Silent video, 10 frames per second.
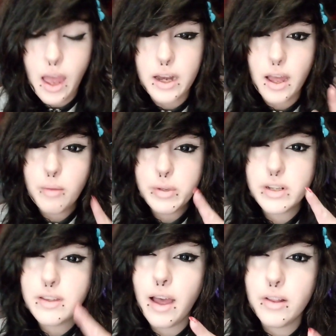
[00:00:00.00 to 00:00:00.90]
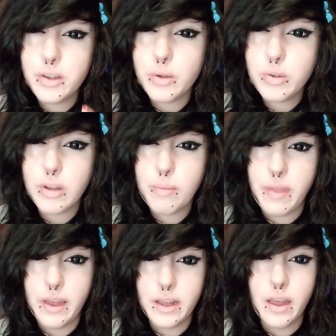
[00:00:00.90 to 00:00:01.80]
And I'm gonna tell you
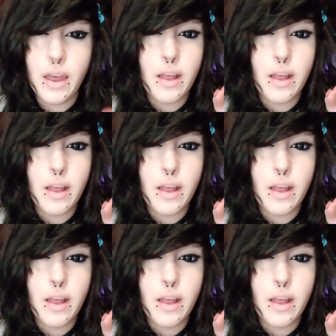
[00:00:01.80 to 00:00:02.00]
something.